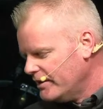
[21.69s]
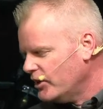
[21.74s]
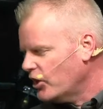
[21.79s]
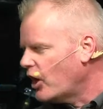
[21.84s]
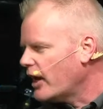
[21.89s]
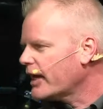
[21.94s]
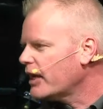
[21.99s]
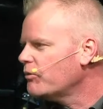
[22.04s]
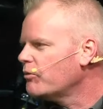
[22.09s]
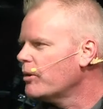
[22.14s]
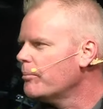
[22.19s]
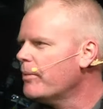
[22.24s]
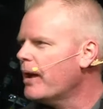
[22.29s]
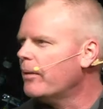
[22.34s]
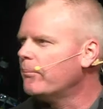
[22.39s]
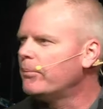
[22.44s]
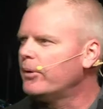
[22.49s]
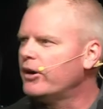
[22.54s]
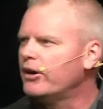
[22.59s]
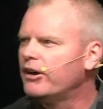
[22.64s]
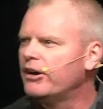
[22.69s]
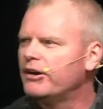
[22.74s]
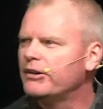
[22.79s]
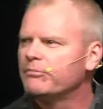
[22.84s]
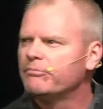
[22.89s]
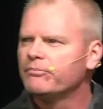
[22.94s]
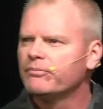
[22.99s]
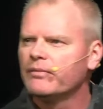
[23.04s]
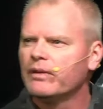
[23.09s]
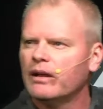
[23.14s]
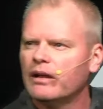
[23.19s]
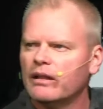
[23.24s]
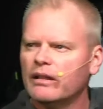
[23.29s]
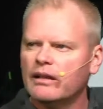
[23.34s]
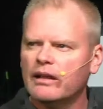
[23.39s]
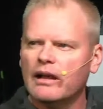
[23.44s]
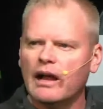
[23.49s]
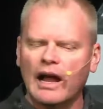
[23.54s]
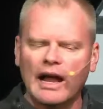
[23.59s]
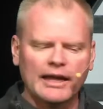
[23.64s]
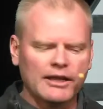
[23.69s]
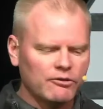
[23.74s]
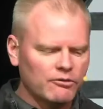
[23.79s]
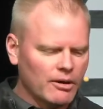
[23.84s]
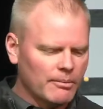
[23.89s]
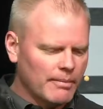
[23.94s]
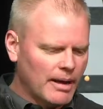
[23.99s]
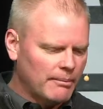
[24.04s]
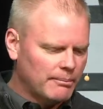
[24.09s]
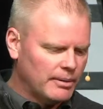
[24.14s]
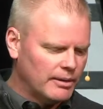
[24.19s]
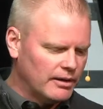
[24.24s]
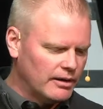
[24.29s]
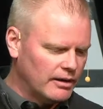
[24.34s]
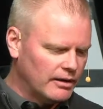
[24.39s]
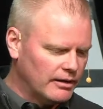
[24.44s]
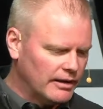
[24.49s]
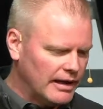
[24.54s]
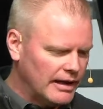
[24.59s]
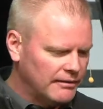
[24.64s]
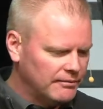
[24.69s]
you know, I can remember, I can remember